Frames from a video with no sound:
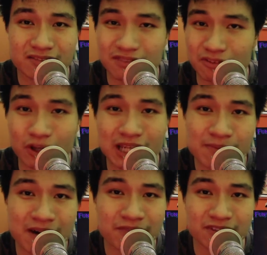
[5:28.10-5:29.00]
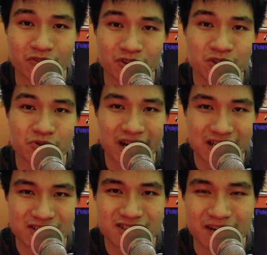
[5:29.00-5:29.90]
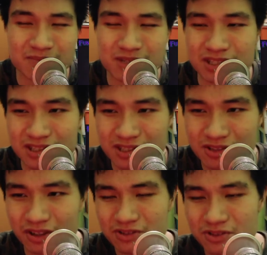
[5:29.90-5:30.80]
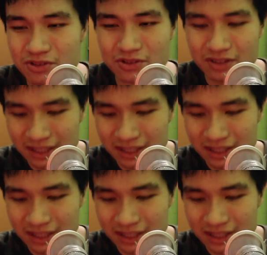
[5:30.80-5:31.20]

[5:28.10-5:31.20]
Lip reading: William Afton to rest. Obviously, she's going to